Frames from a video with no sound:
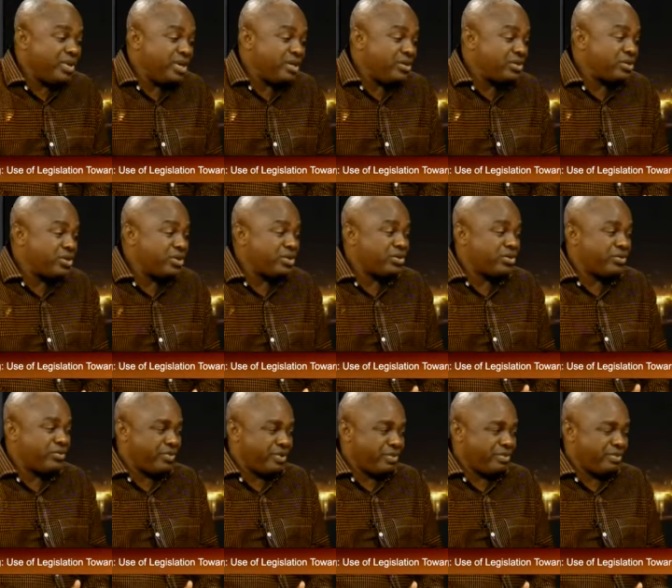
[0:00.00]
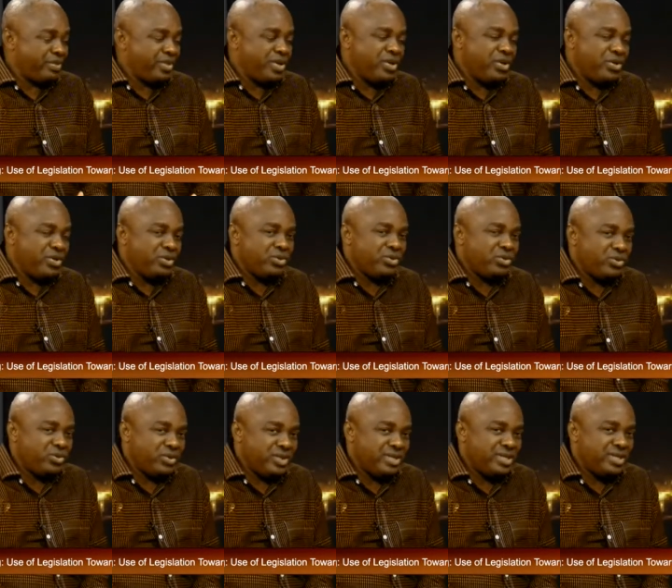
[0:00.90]
sourced from.
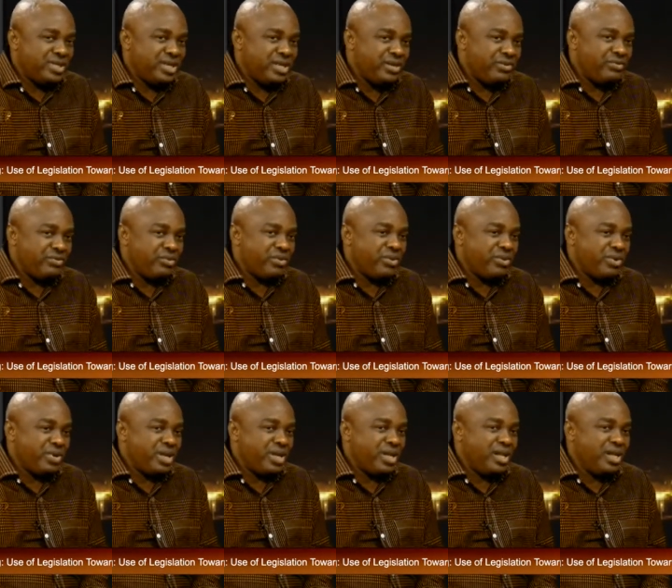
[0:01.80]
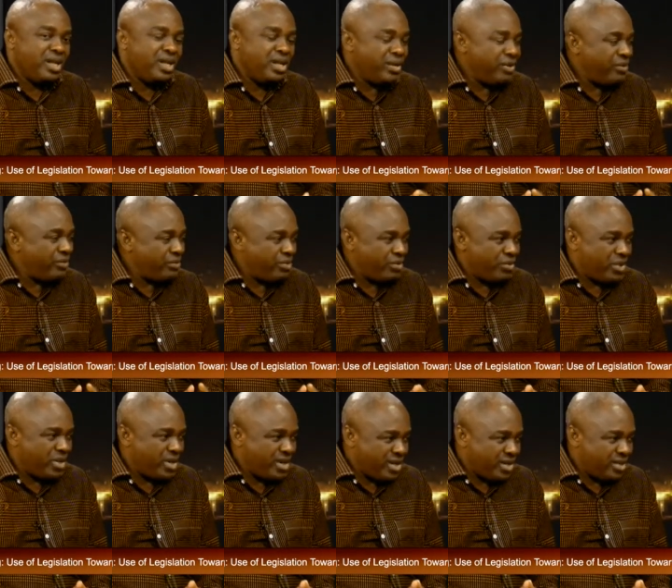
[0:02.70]
So there's need for a lot of
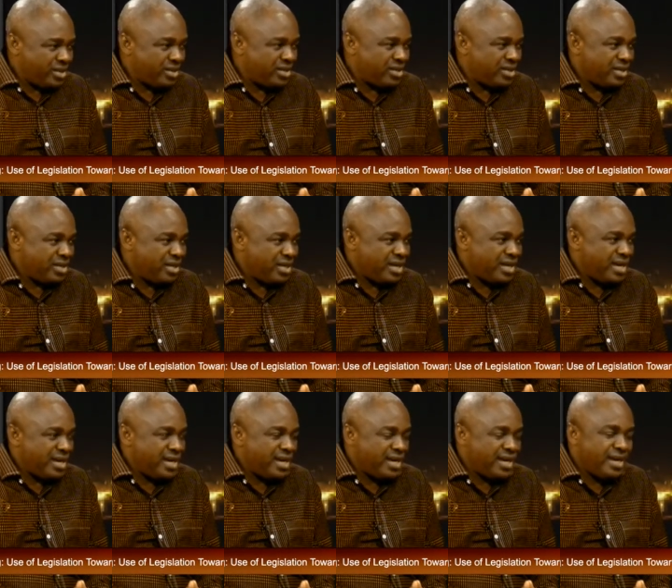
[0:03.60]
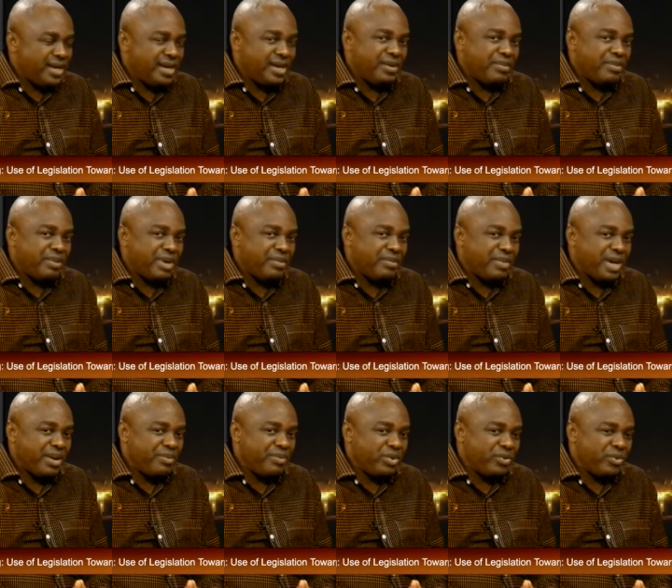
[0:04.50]
awareness. And um, I'm
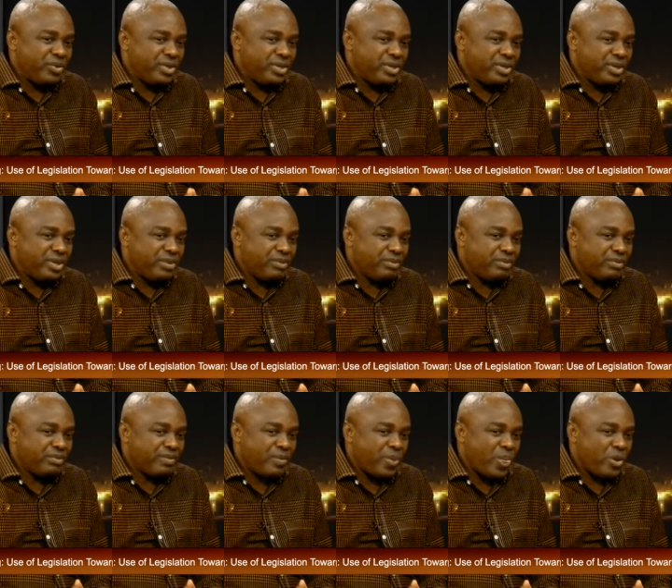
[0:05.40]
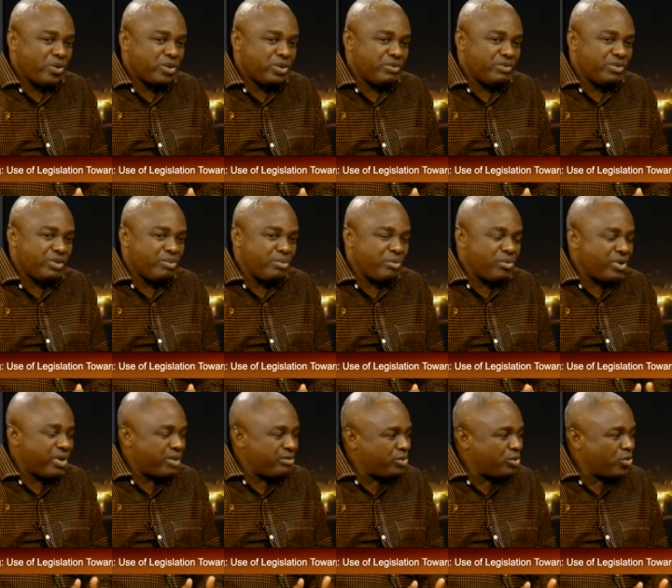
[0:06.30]
happy with um, some of the
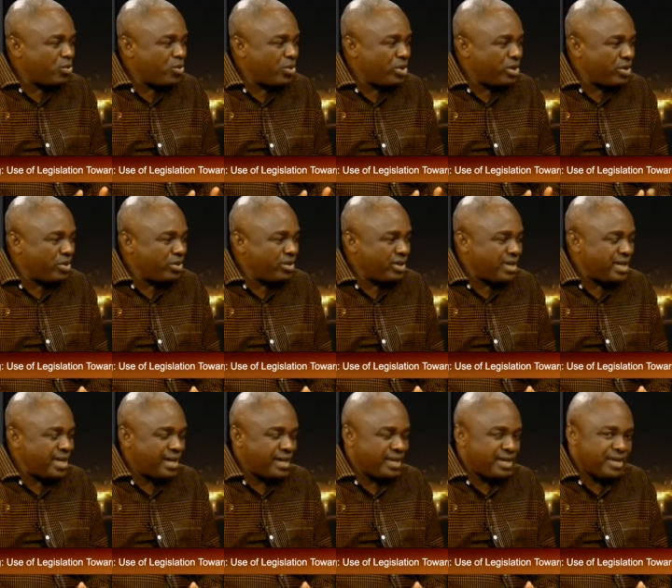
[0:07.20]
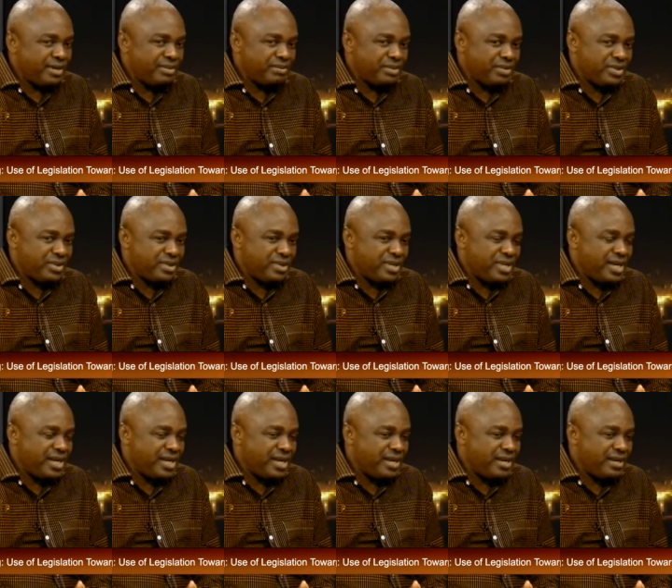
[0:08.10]
programs going on, like um,
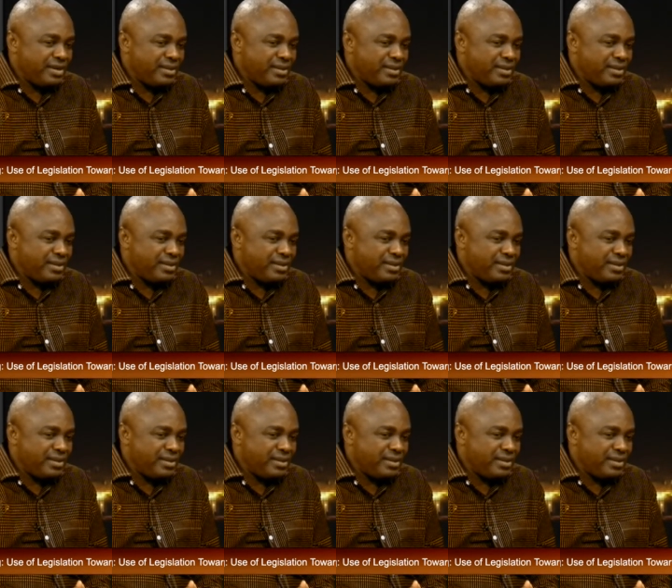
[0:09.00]
CNN.